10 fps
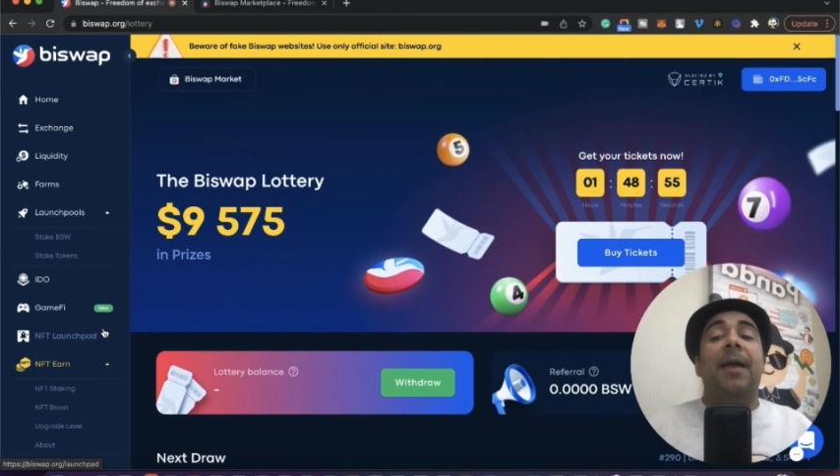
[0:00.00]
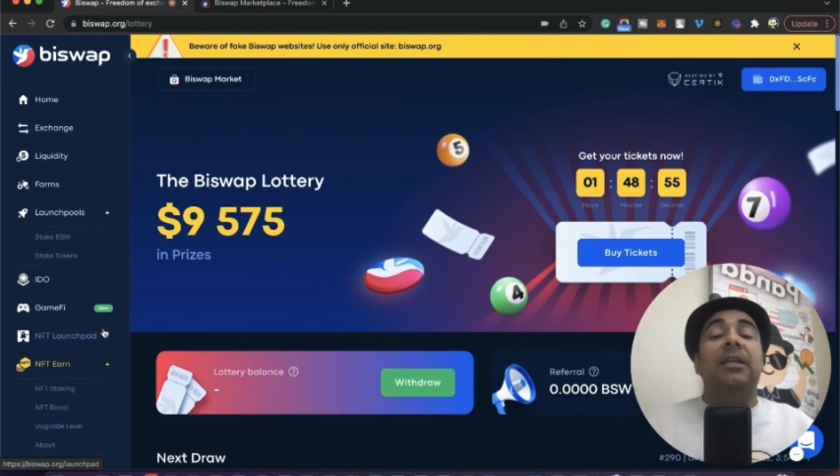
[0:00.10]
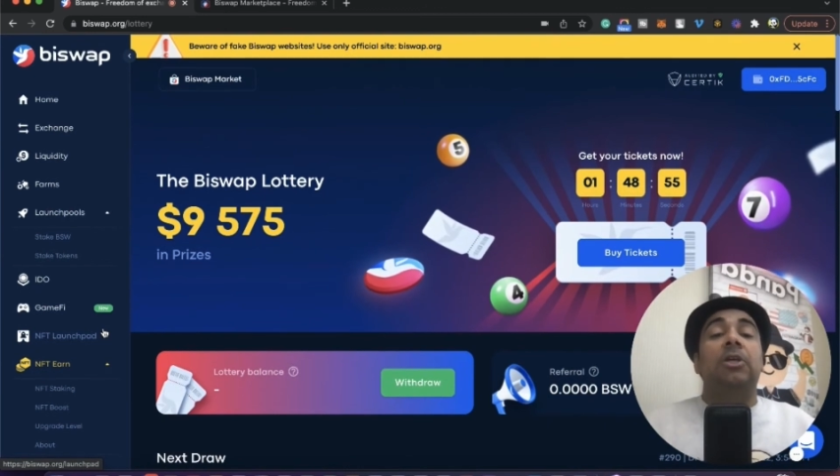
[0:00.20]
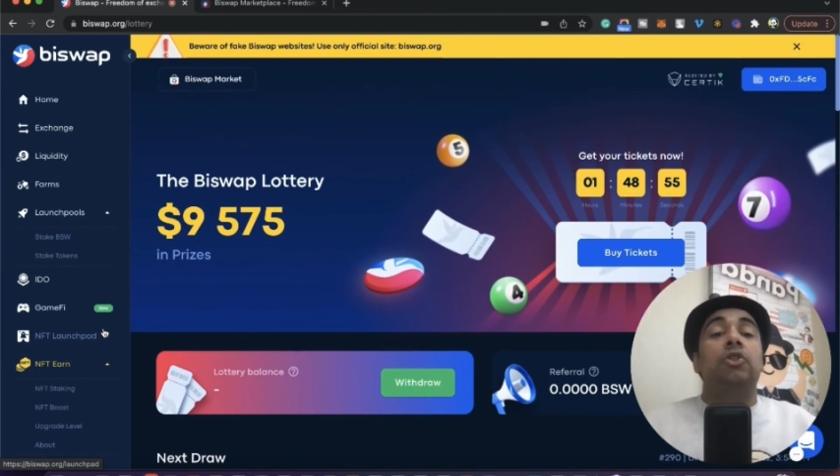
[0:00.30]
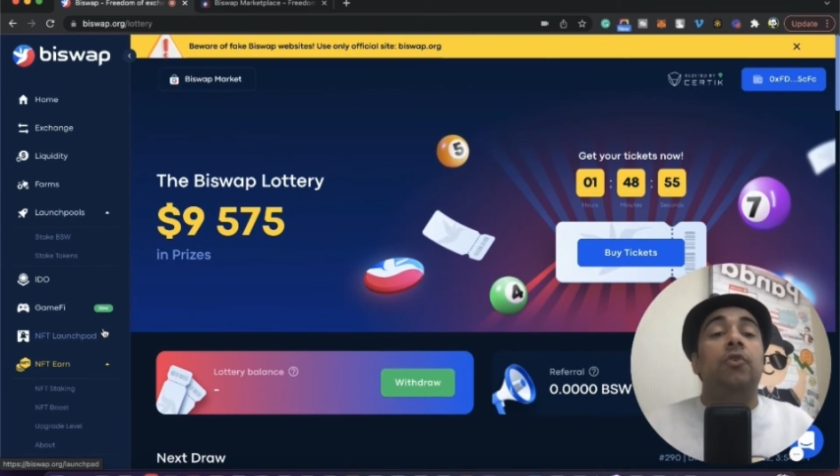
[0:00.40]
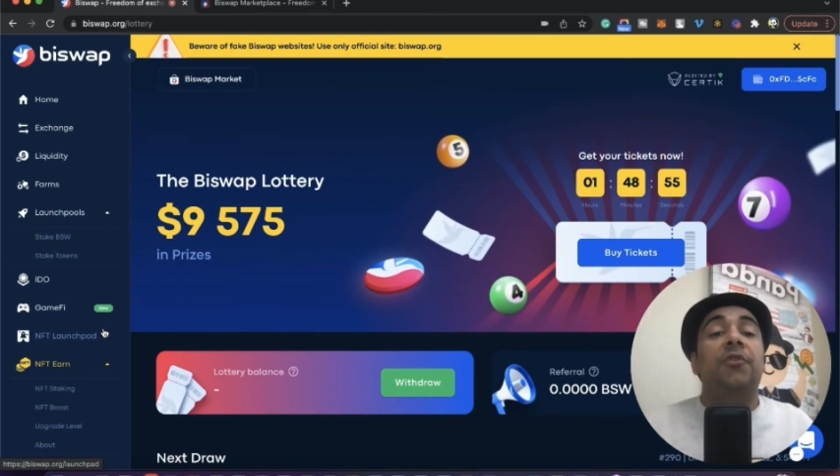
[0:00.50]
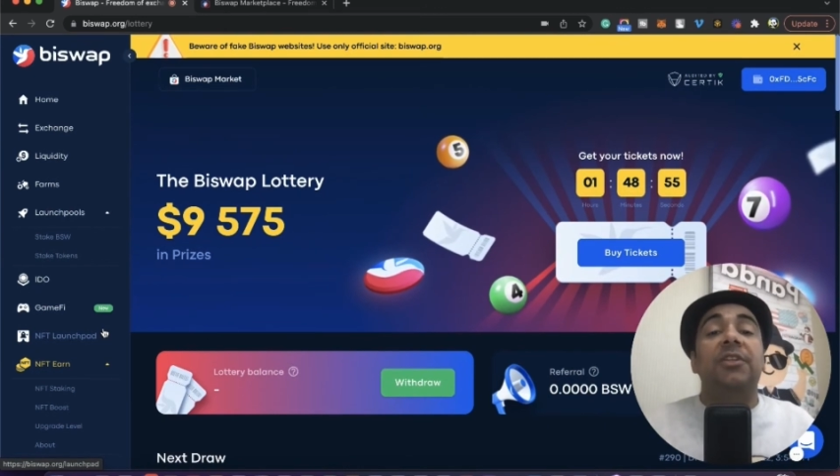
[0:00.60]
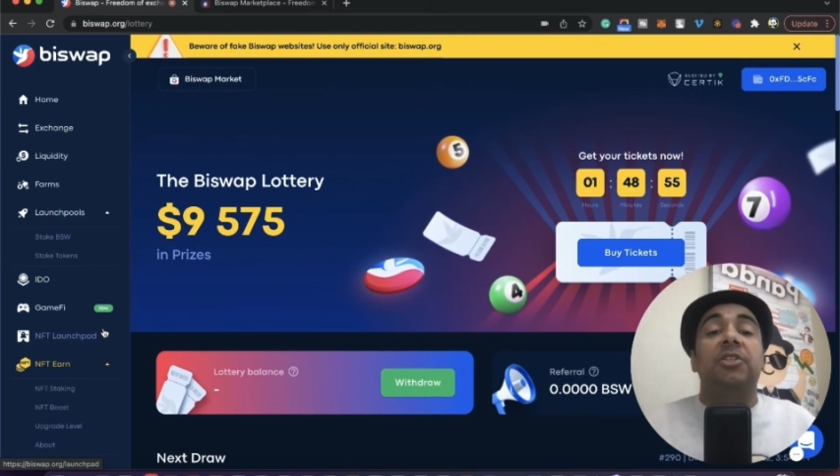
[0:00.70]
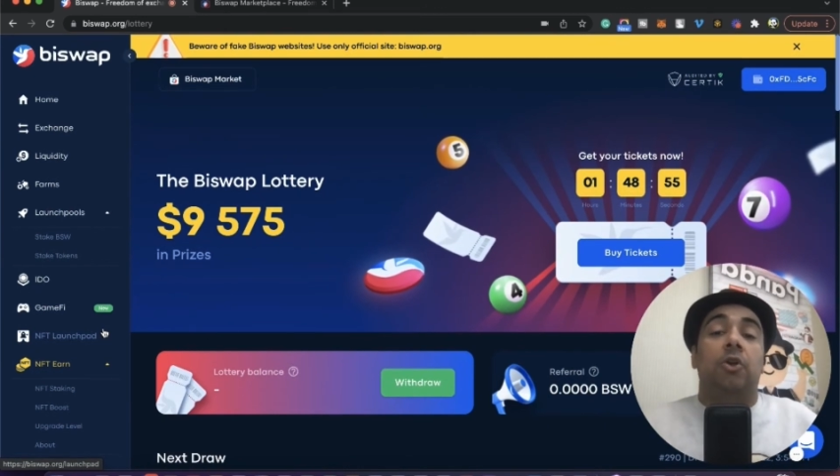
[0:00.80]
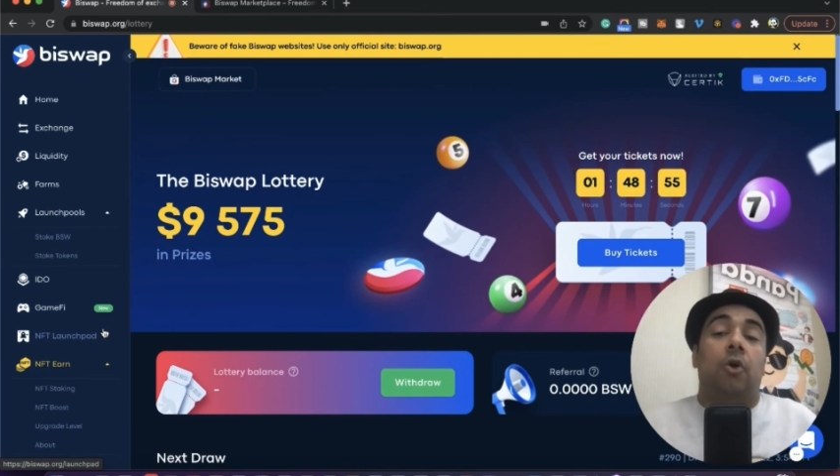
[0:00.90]
adding a new
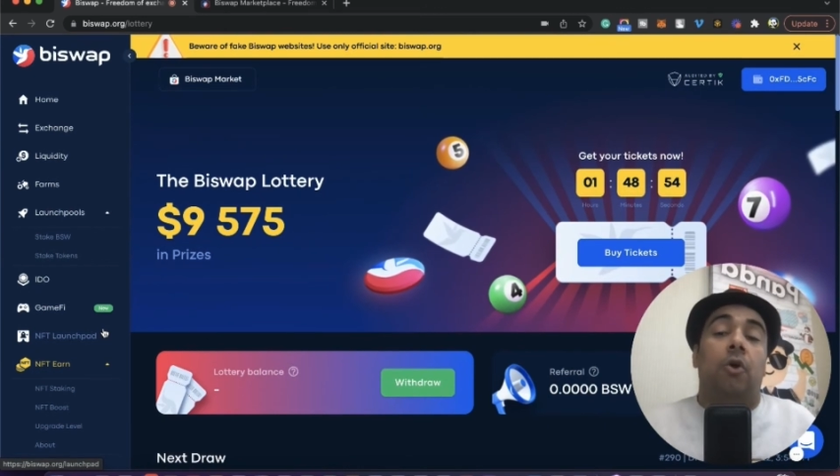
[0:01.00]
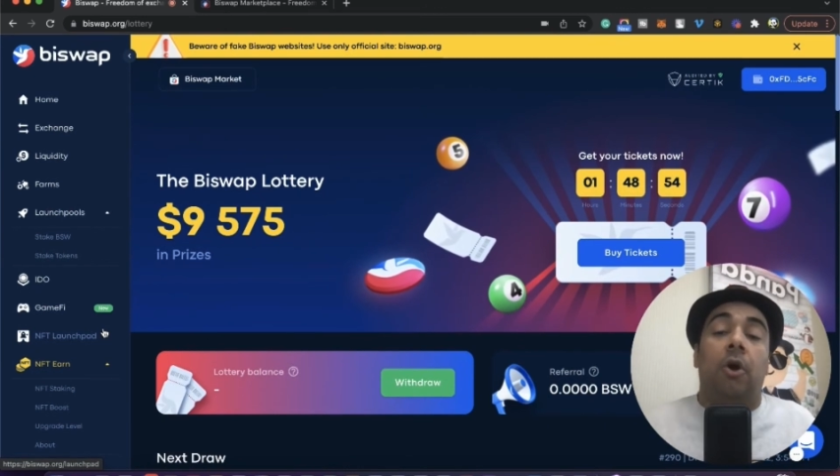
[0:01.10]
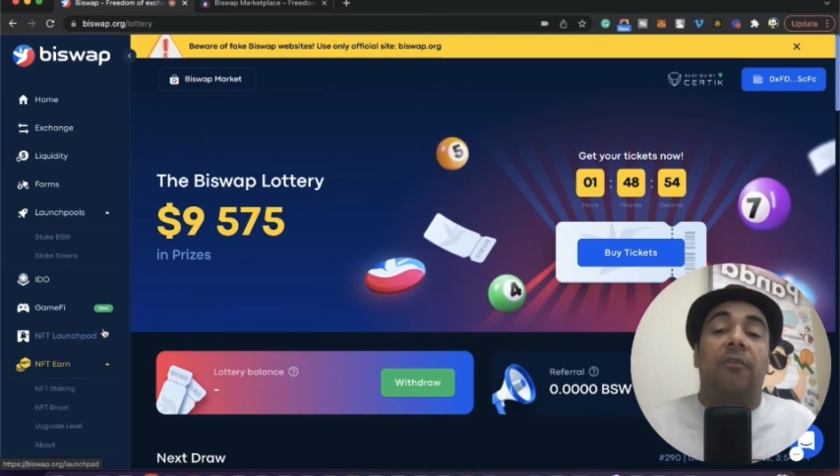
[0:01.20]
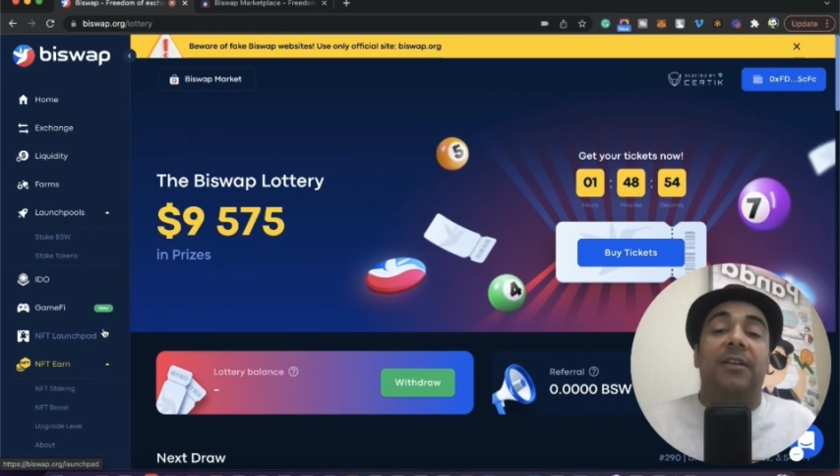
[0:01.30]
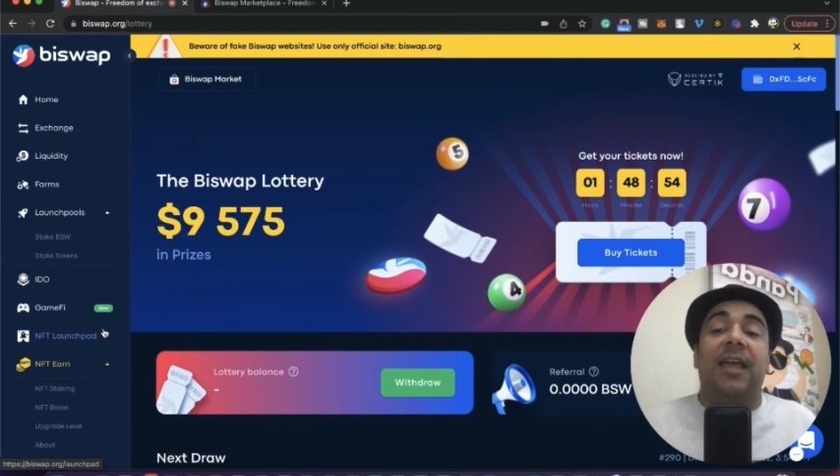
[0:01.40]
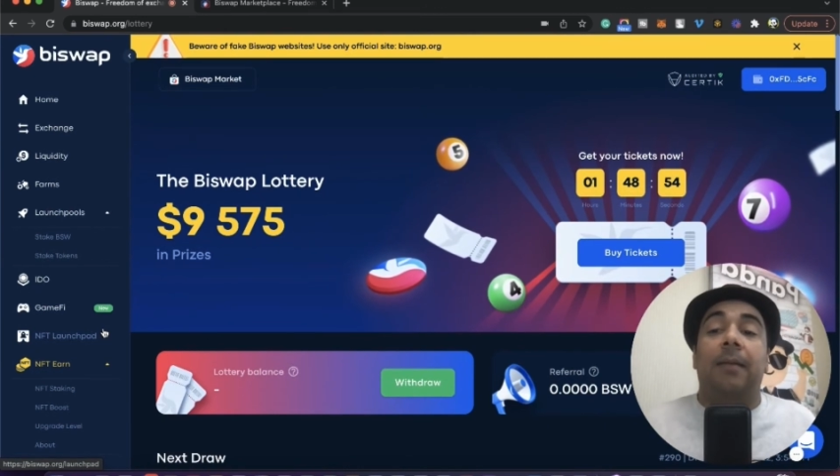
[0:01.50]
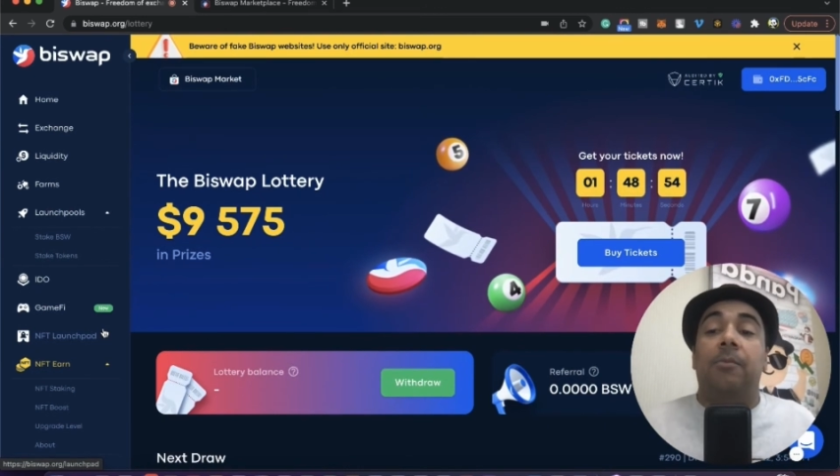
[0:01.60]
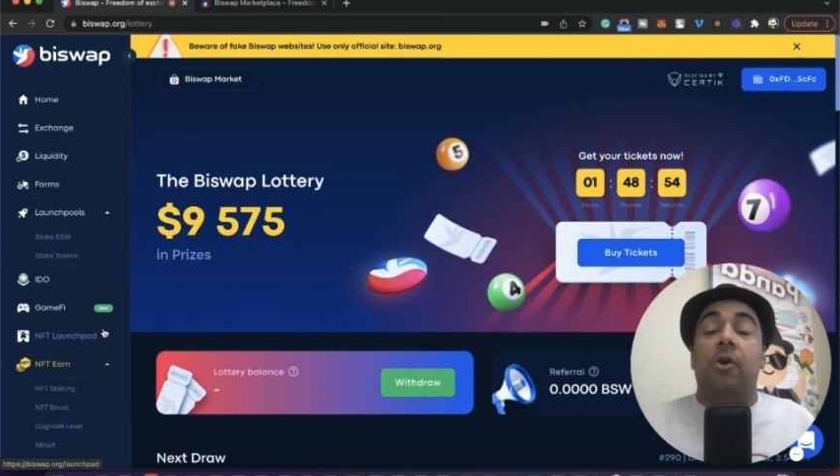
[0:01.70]
feature over time.